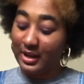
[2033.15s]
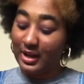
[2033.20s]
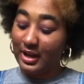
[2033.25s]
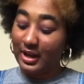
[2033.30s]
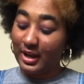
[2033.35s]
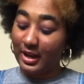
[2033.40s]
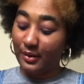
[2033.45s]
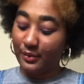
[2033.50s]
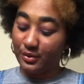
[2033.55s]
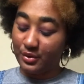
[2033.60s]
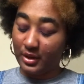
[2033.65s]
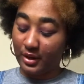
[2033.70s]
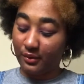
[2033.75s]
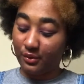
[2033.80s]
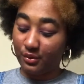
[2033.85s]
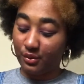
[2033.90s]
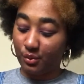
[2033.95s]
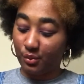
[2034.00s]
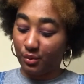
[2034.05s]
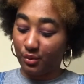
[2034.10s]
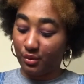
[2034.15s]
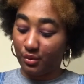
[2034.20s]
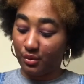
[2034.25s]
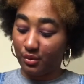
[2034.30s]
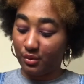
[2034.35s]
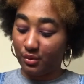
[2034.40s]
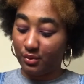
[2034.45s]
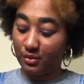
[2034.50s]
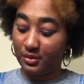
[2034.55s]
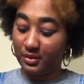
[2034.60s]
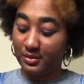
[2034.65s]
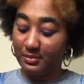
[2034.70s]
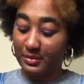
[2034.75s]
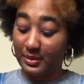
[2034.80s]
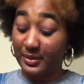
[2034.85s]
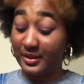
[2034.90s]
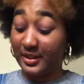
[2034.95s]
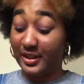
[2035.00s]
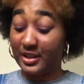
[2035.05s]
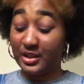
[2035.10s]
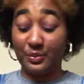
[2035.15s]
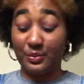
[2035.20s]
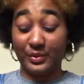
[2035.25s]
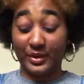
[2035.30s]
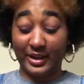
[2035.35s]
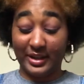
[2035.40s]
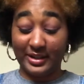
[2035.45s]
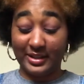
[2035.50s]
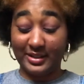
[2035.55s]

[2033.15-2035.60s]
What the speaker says: I would travel the world, maybe like united.